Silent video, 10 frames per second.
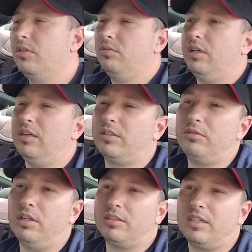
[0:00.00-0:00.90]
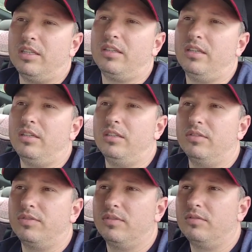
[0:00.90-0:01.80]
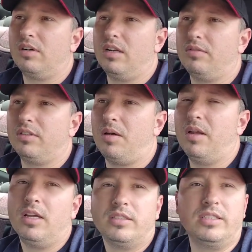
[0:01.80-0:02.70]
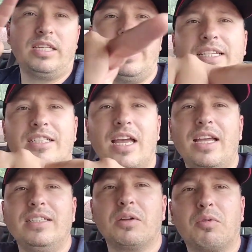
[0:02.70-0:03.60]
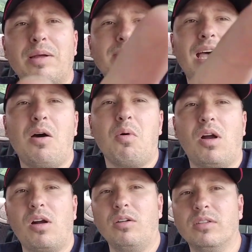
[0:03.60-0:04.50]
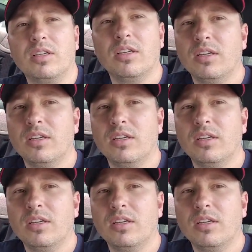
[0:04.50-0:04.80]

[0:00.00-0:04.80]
Who else? Who else can I think of right off the top? To TJ's Reptile World.